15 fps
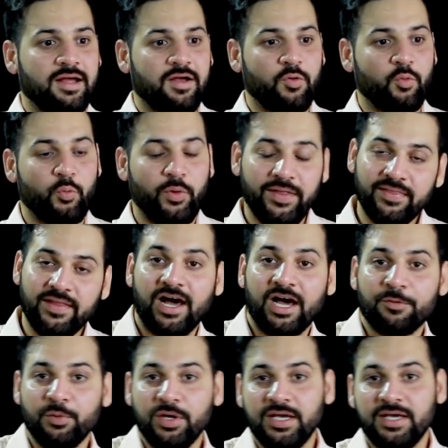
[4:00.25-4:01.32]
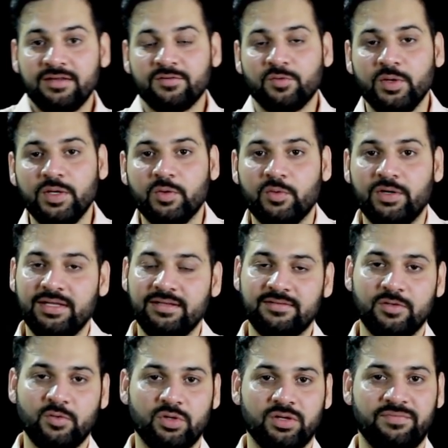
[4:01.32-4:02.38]
when the RBI is going to release
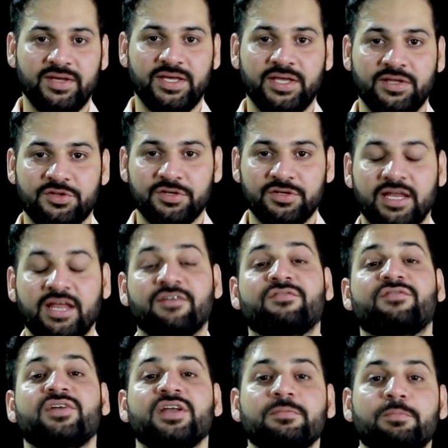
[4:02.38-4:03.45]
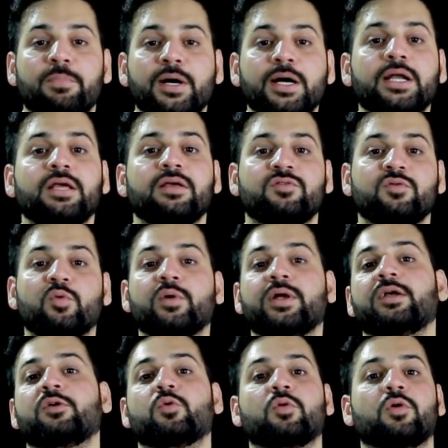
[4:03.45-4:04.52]
the notification, everybody is
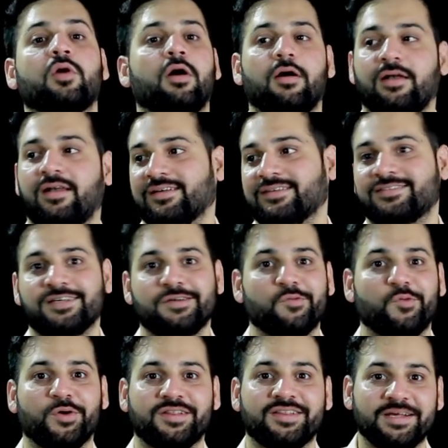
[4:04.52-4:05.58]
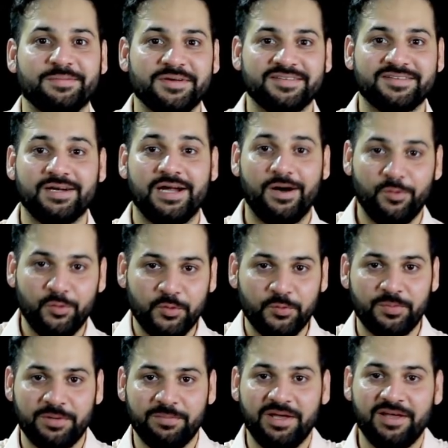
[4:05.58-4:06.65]
going to call us and WhatsApp us, sir, how to
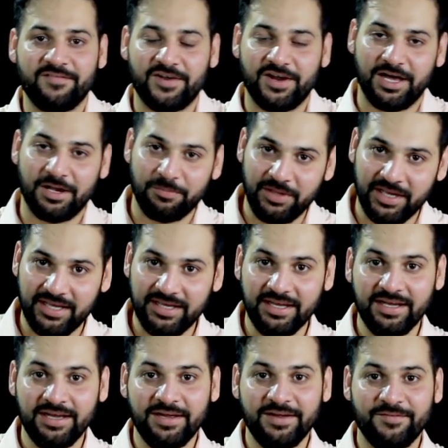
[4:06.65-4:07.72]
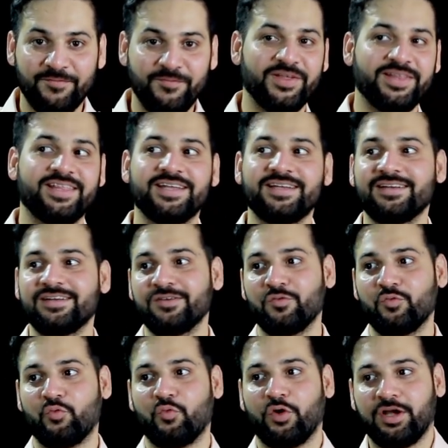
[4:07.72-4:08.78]
prepare for RBI
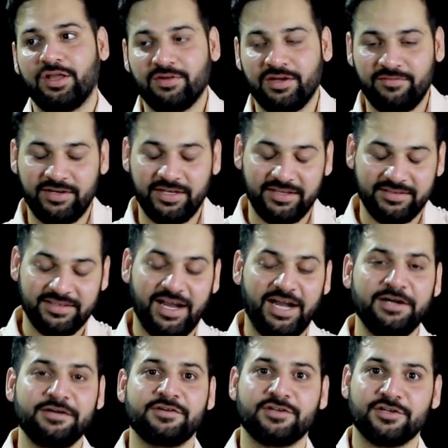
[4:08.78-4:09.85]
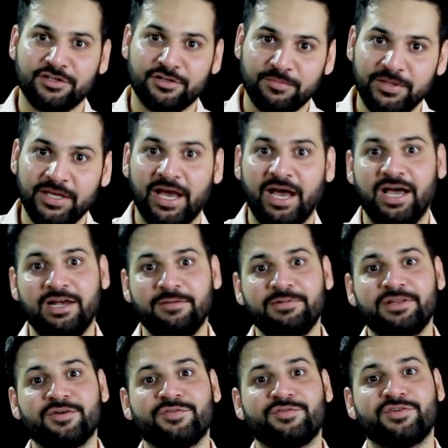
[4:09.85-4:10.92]
within 45 days. And trust me, I'll
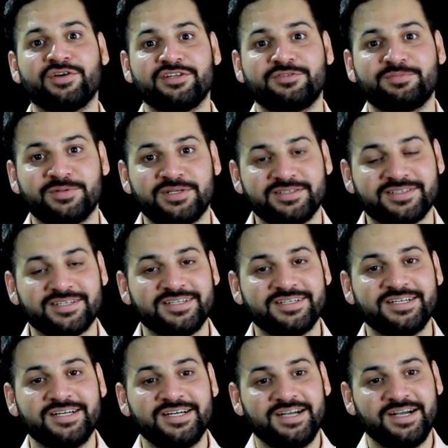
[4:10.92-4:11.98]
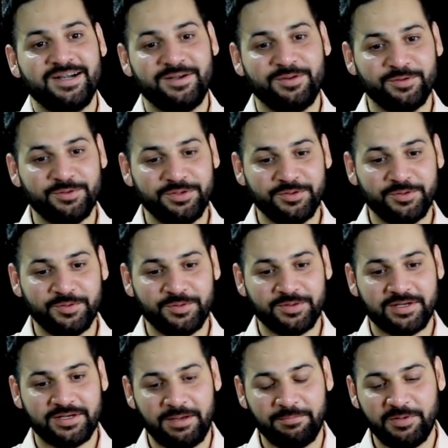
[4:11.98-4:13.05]
be the first person to you
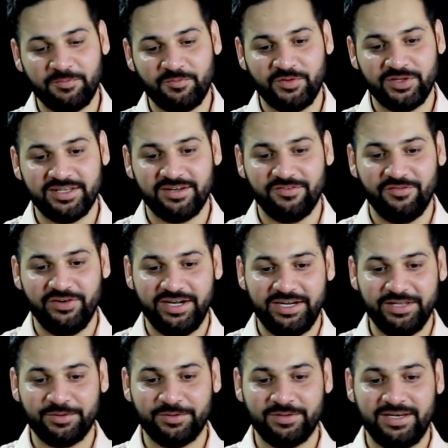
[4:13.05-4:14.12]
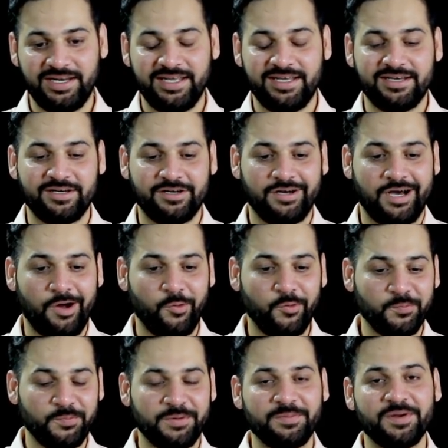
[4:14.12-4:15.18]
know come up with a video like uh, how
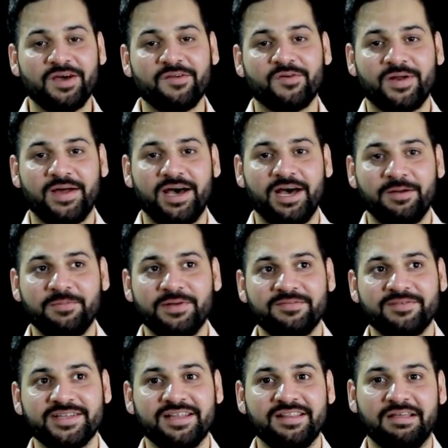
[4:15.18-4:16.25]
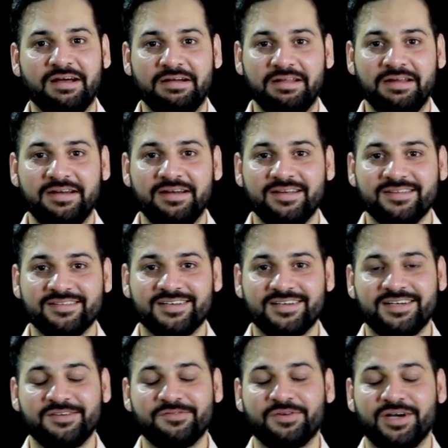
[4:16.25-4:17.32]
to prepare for RBI within 30 days,
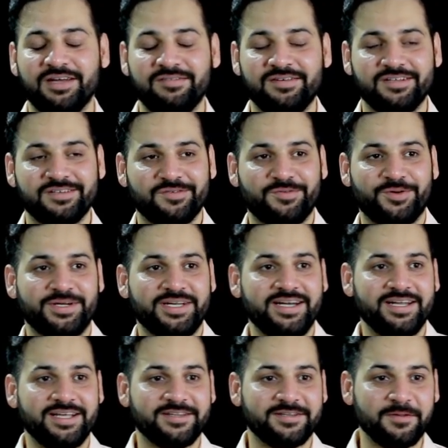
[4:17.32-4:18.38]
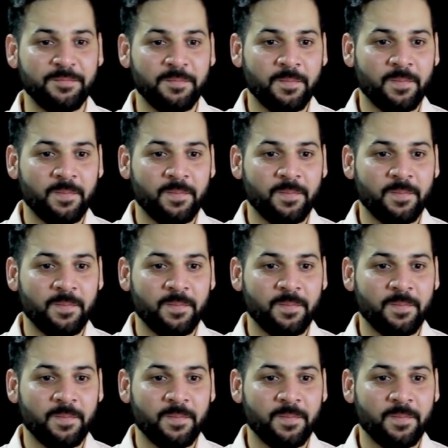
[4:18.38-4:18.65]
35 days, or 40 days.